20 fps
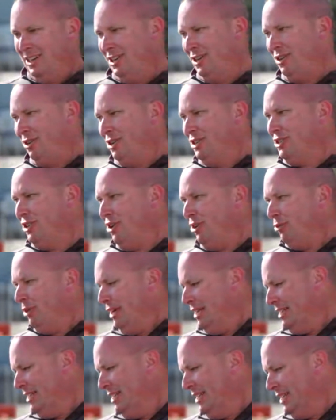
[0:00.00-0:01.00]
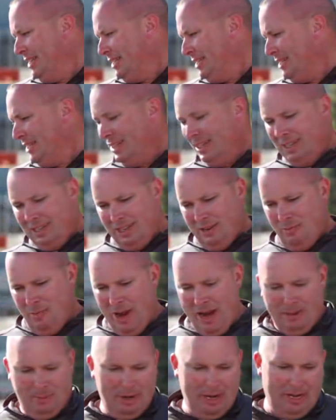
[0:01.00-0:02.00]
encourage all residents that
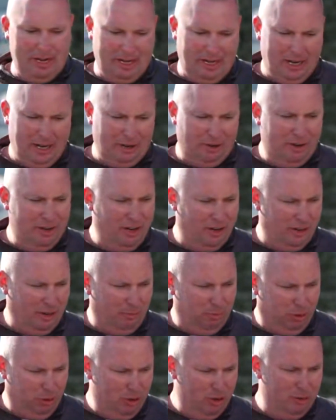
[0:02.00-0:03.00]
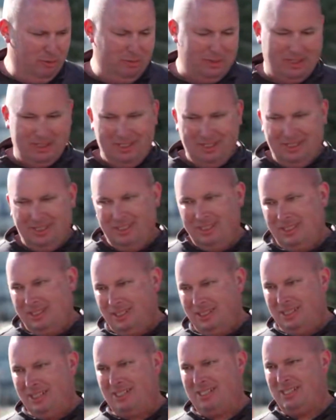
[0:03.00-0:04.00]
may be in or near the plume,
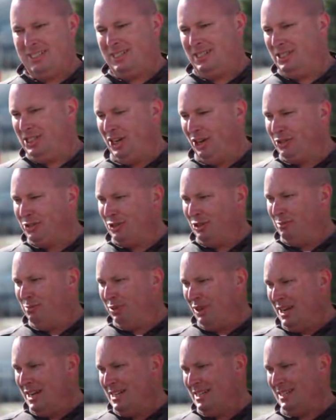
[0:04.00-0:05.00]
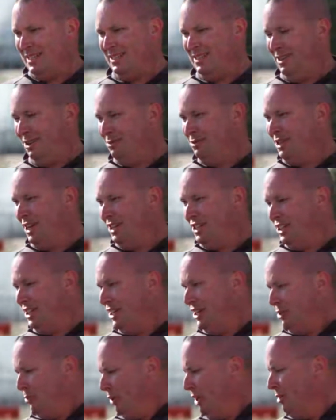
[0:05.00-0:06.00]
just shelter in place. Don't touch
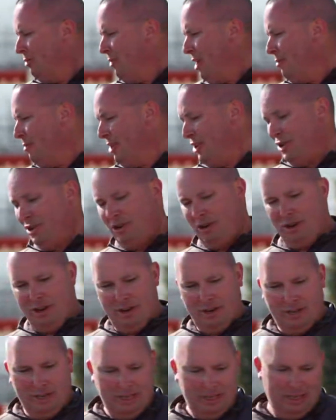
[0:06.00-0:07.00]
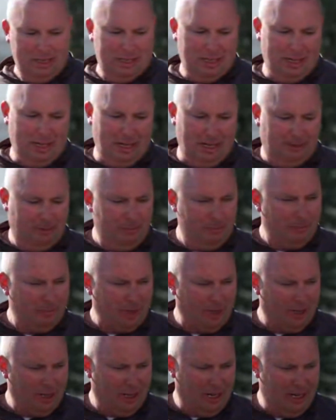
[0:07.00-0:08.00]
any debris that may be in your yard. Uh,
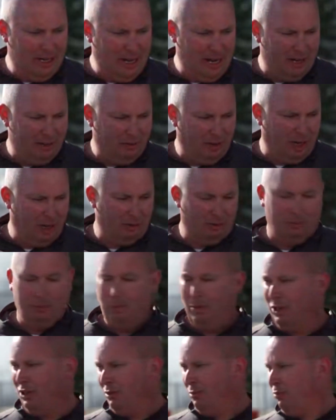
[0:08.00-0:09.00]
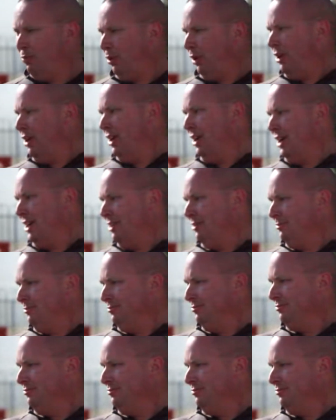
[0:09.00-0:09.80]
Indiana Environmental, uh,